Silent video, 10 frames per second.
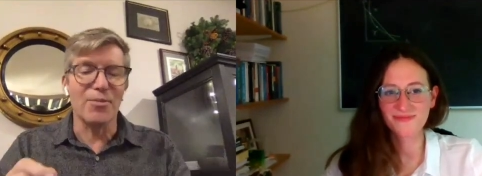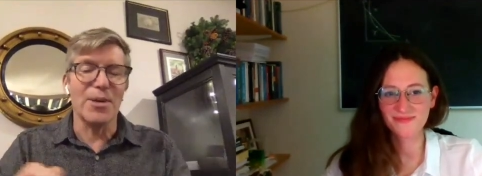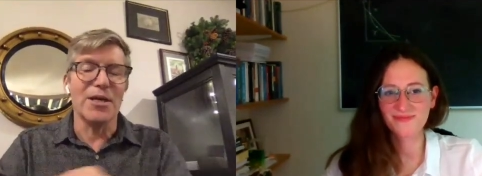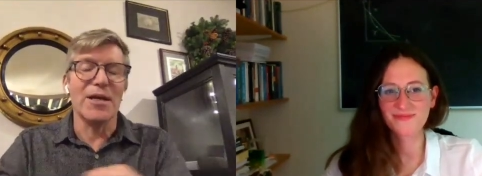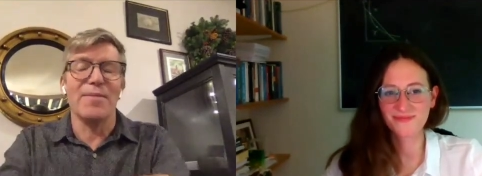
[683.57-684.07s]
Speaker 1: to
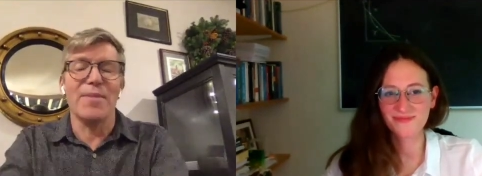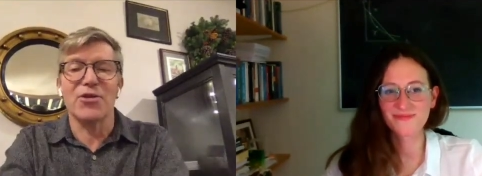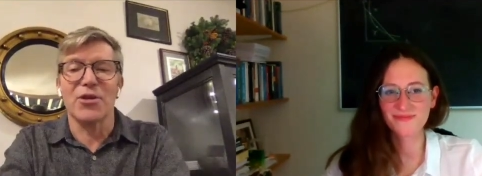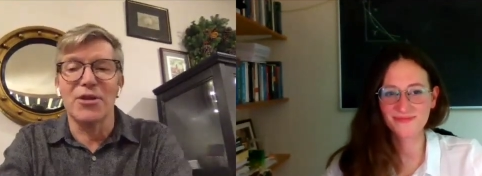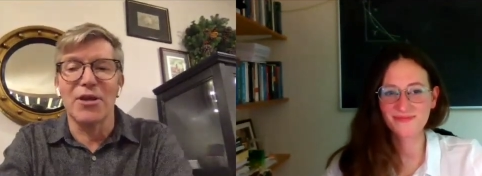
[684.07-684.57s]
be
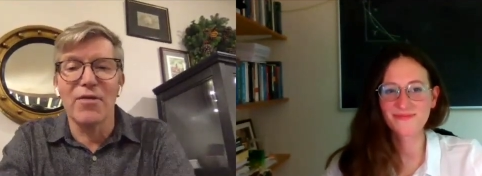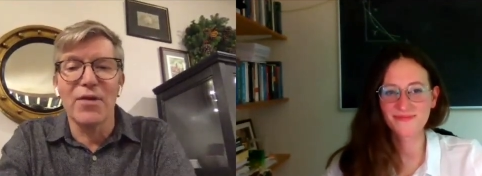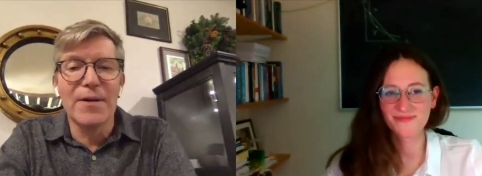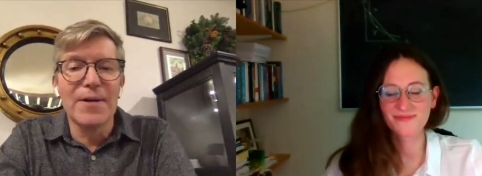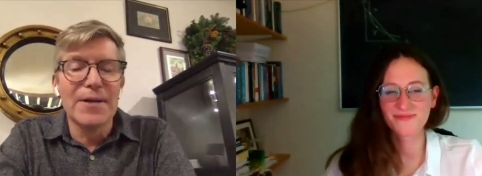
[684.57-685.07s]
imaginative
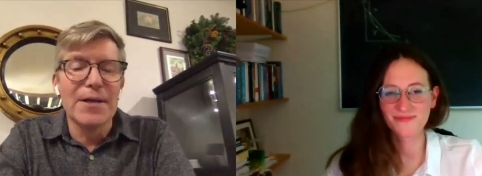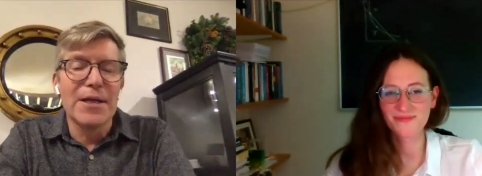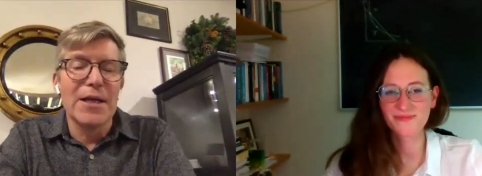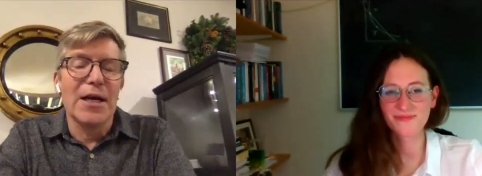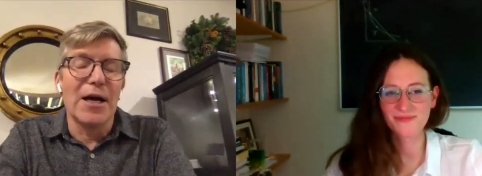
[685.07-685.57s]

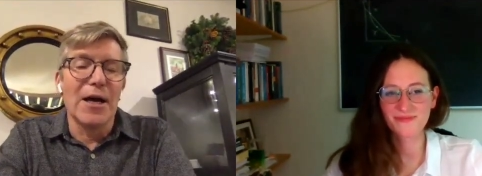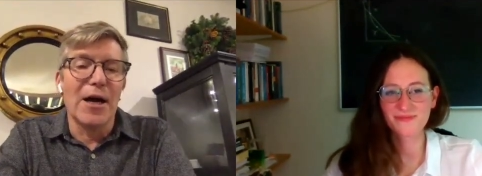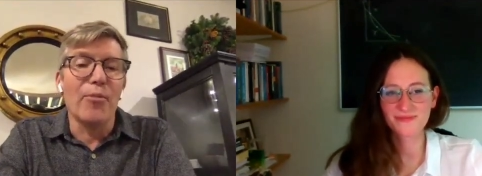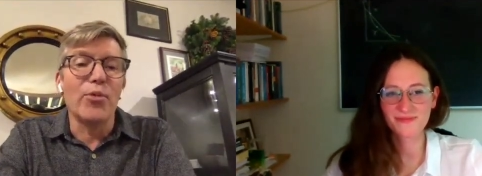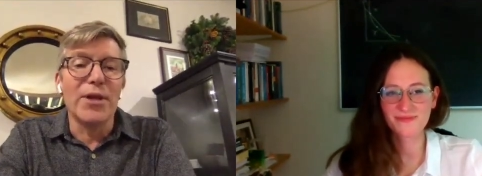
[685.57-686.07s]
uh,
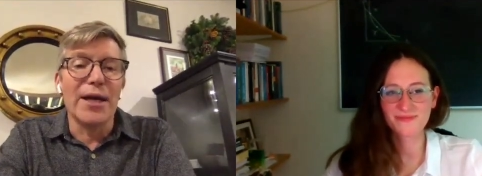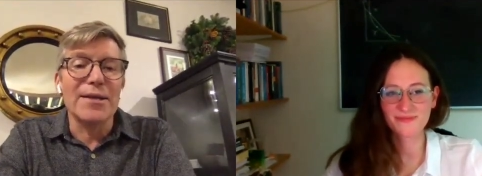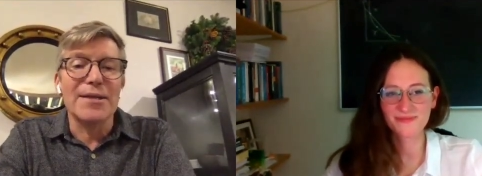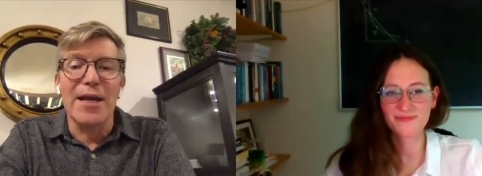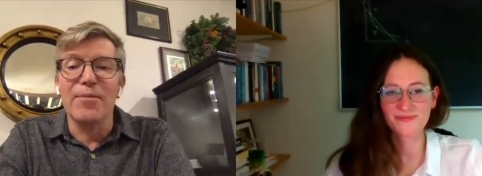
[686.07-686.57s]
up with
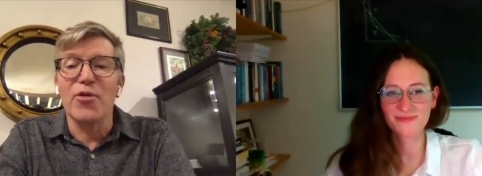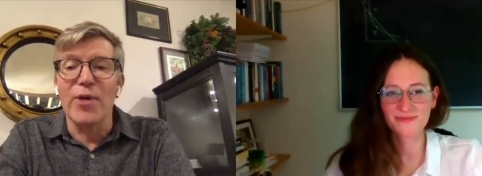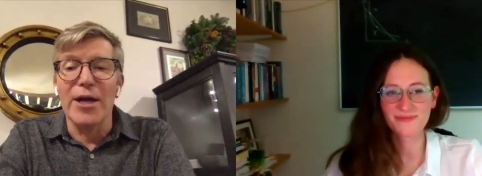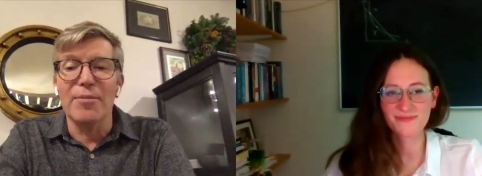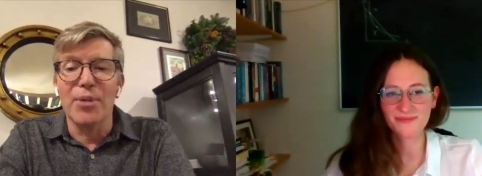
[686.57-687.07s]
that same
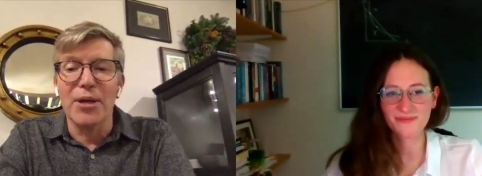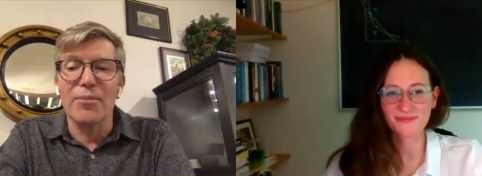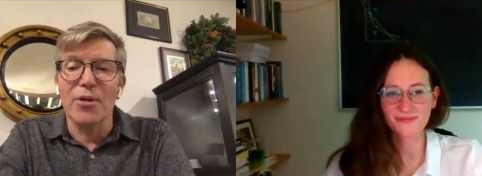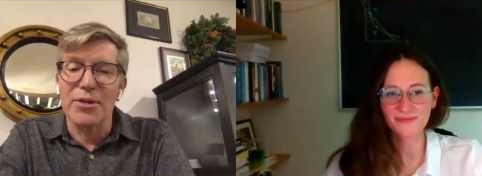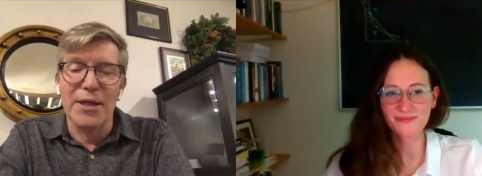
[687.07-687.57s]
thread, but
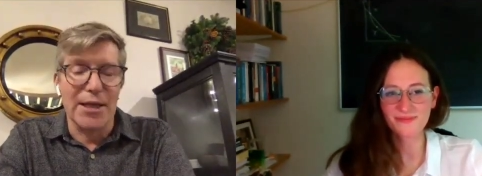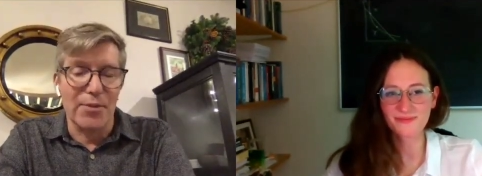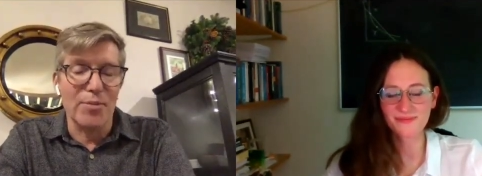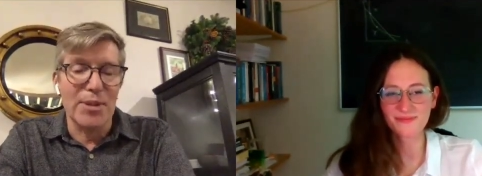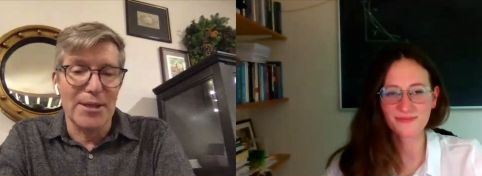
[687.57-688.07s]
I'm not saying
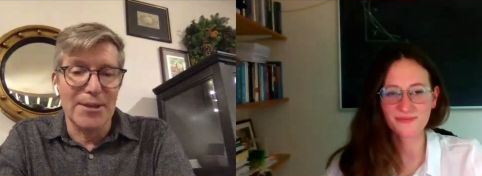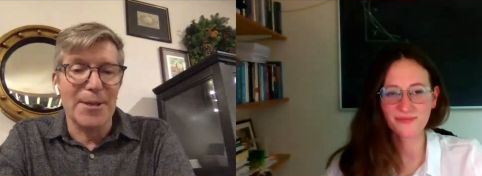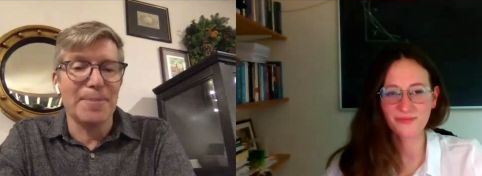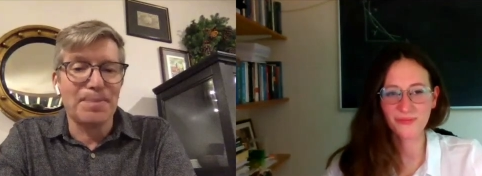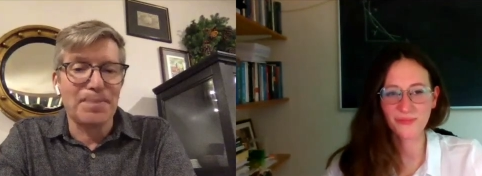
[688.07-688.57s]
that would be
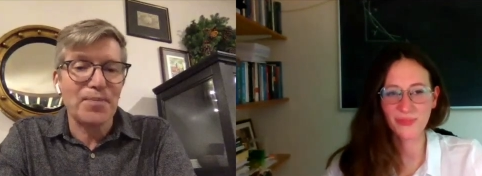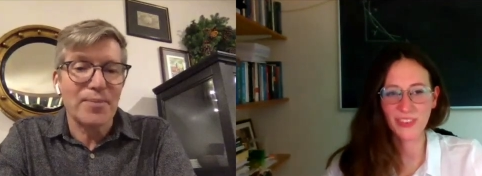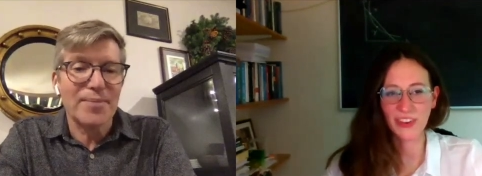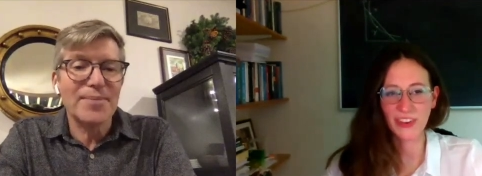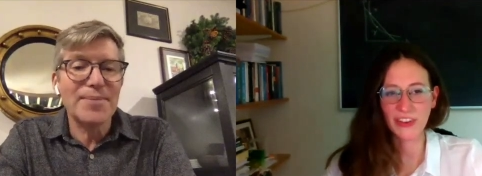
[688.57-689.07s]
easy.
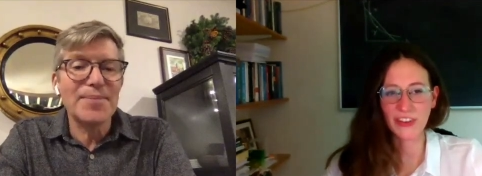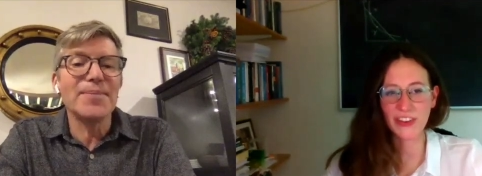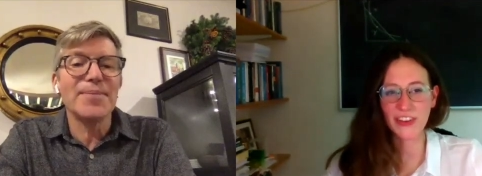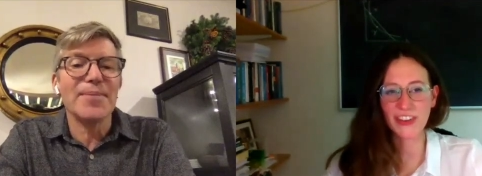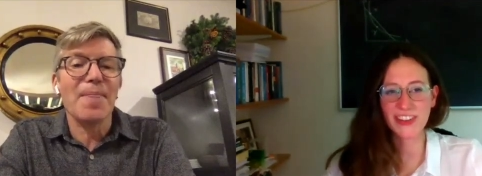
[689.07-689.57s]

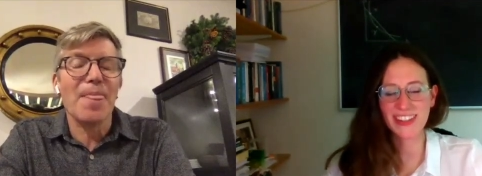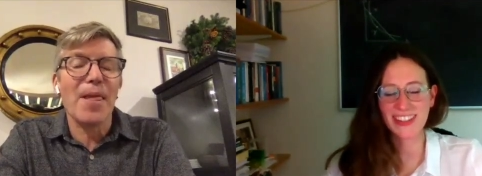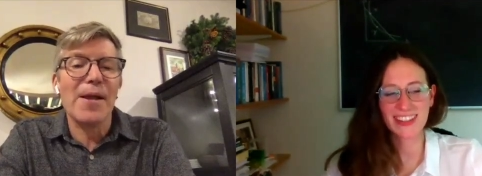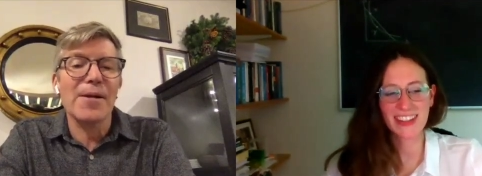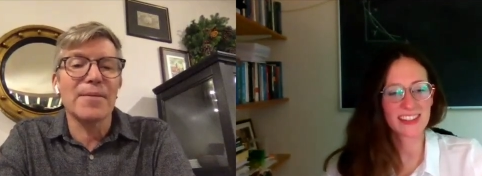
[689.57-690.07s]

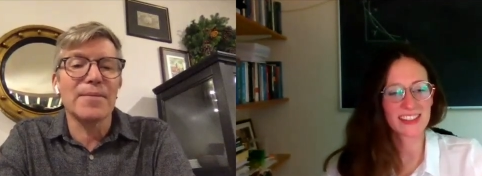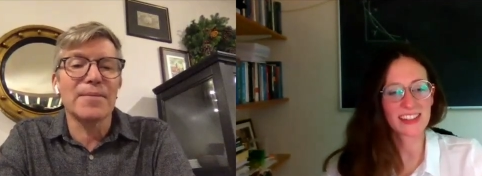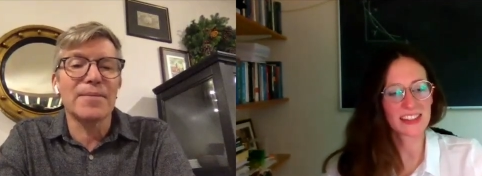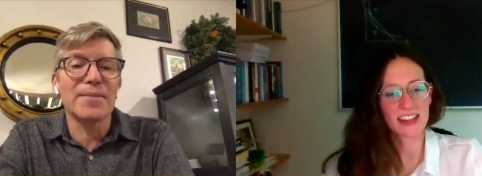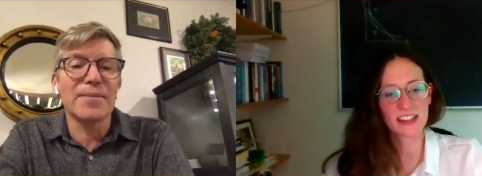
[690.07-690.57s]
Speaker 2: Good,
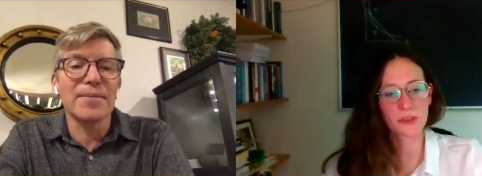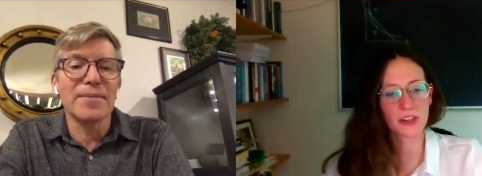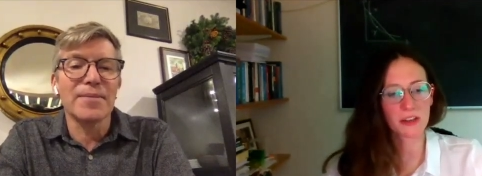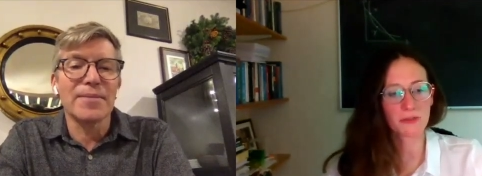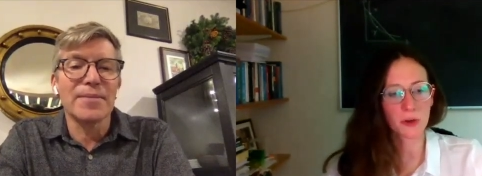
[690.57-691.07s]
that's,
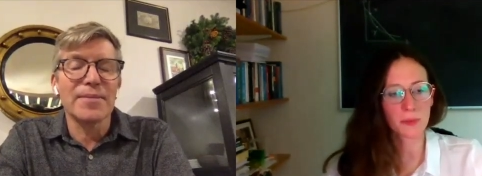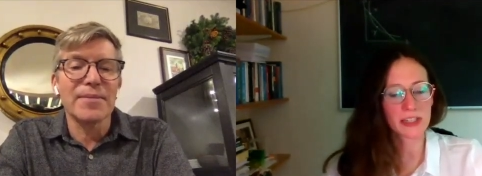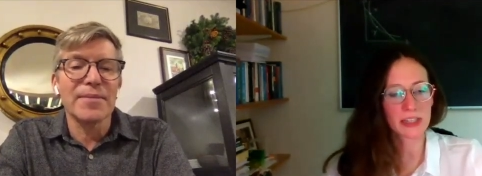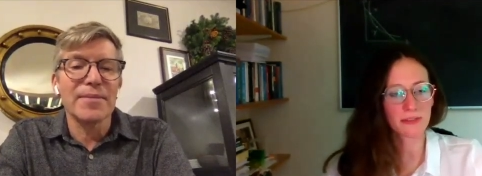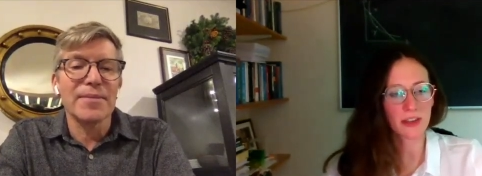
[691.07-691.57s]
that's really
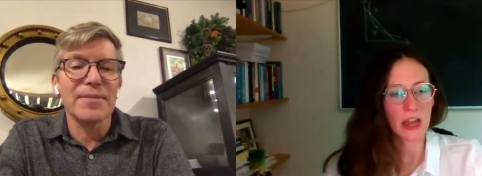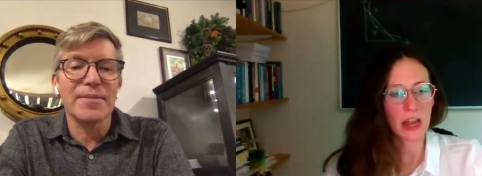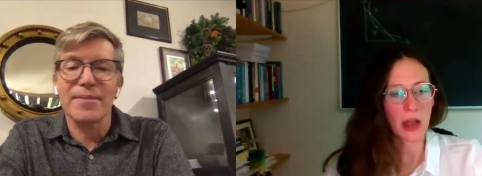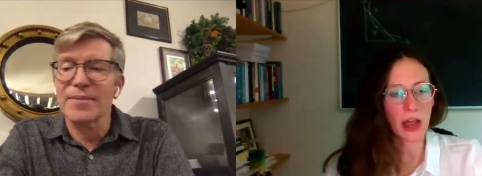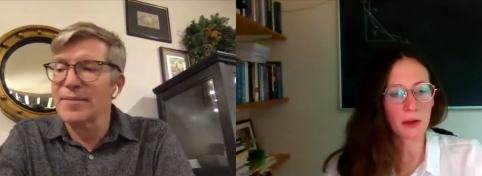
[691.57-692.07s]
informative.
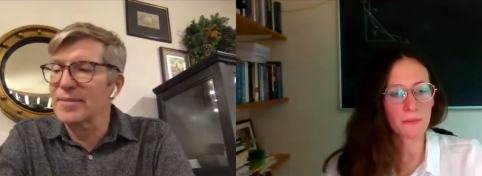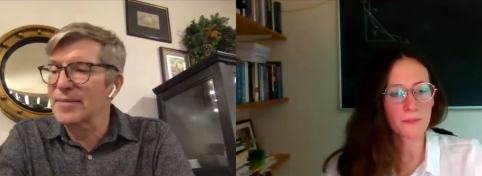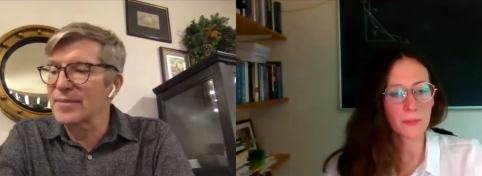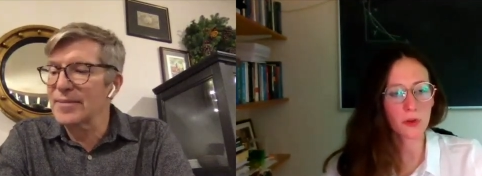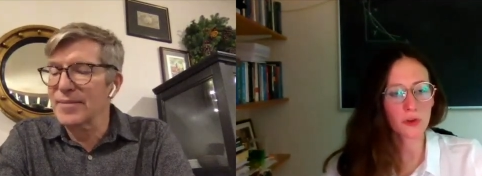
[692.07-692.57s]

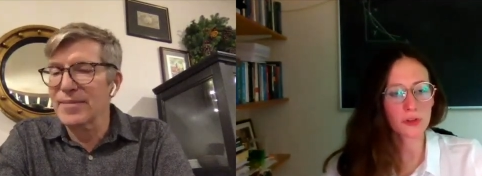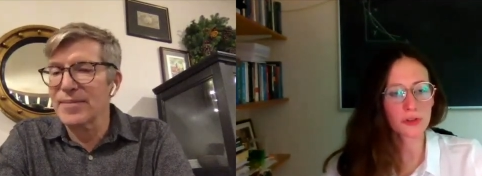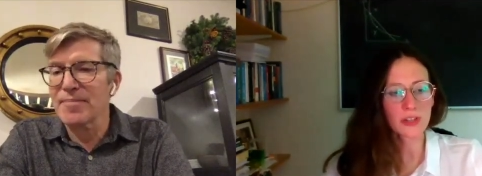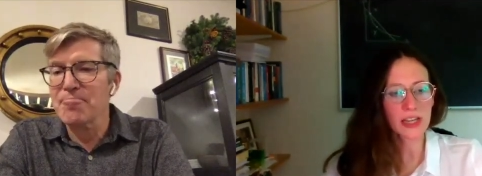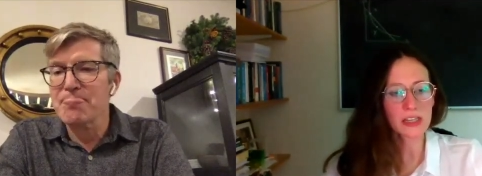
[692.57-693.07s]
Um,
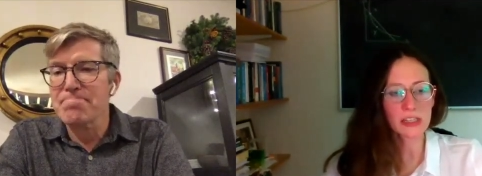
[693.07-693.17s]
could you tell